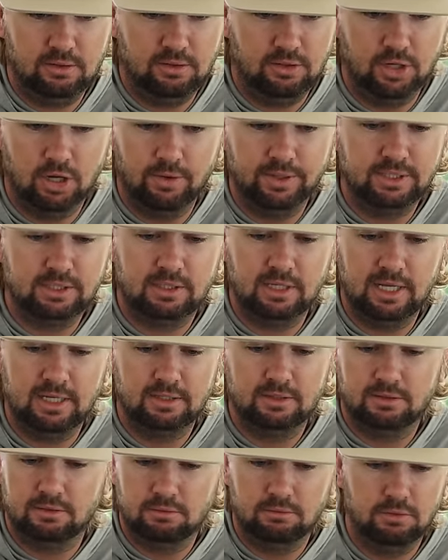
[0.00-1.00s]
you know,
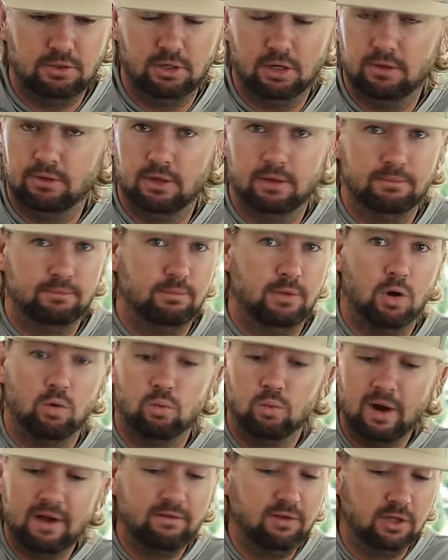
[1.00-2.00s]
it's you know, a
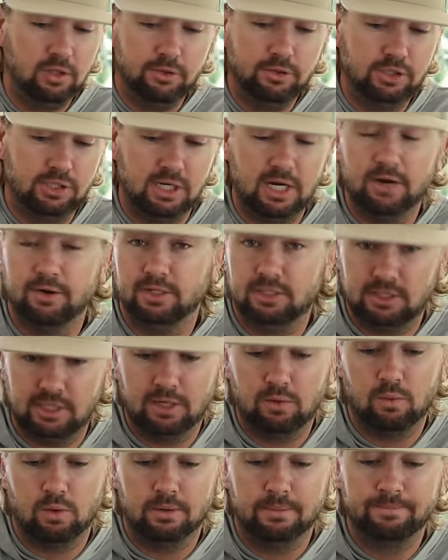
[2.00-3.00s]
revolutionary
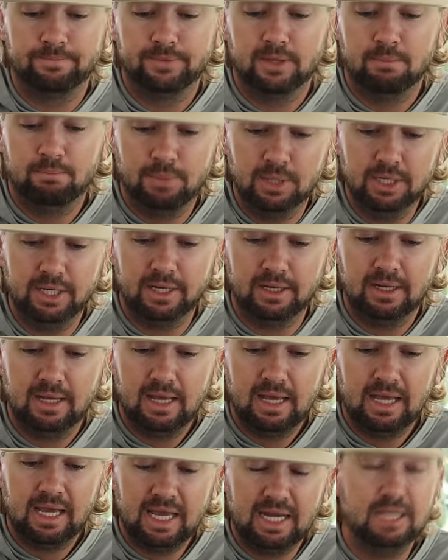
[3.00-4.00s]
stick worm, but
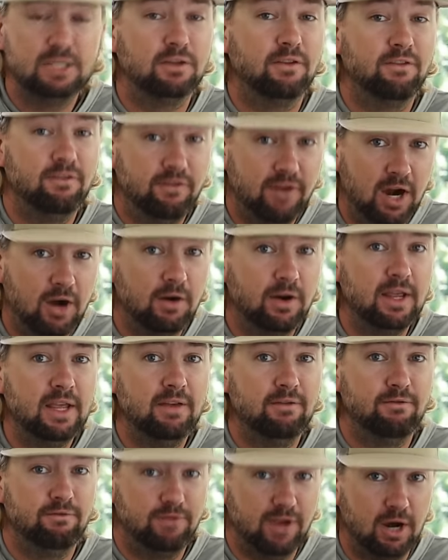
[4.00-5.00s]
it is a very,
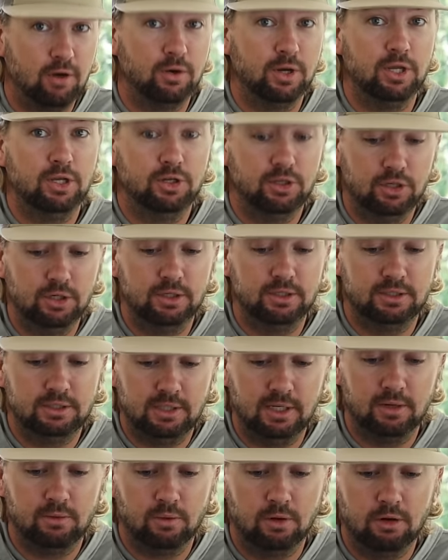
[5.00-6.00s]
very good
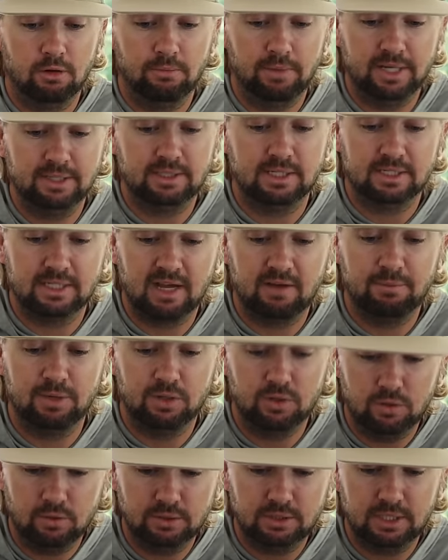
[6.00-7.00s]
stick worm. And since I've
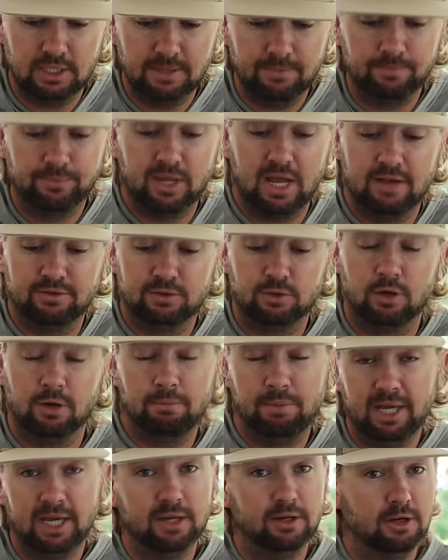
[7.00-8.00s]
been using it, I've
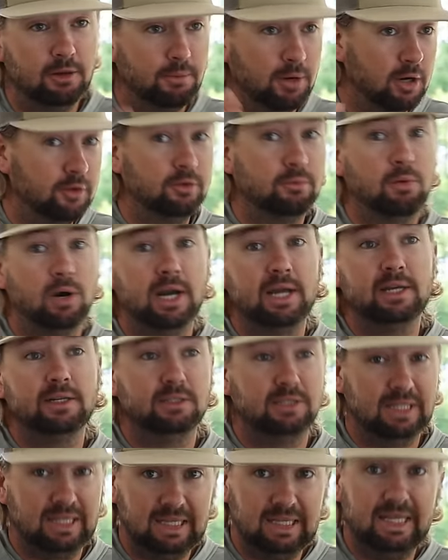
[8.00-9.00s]
started picking up other
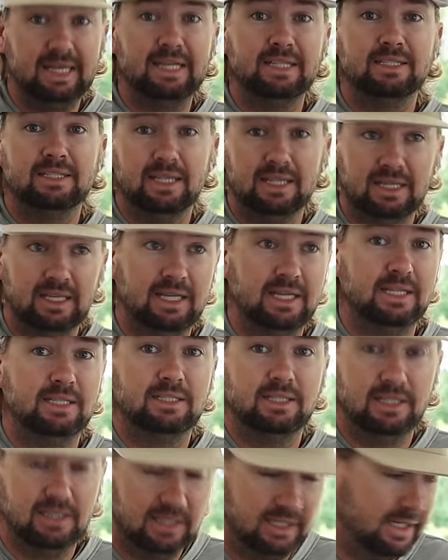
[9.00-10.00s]
brands less and
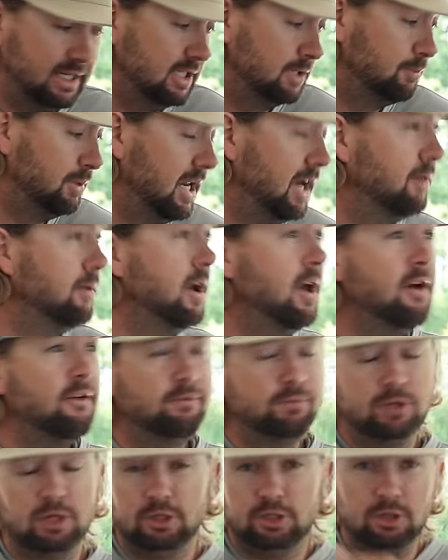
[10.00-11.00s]
less and less. But now,
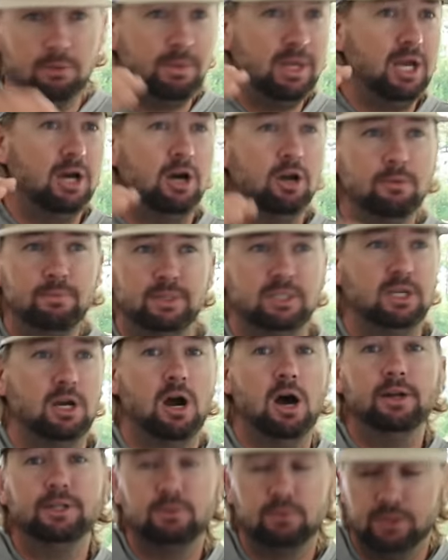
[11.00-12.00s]
to be 100%
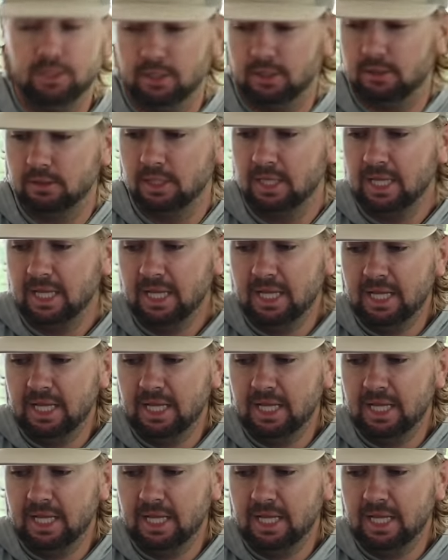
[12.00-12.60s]
honest with y'all,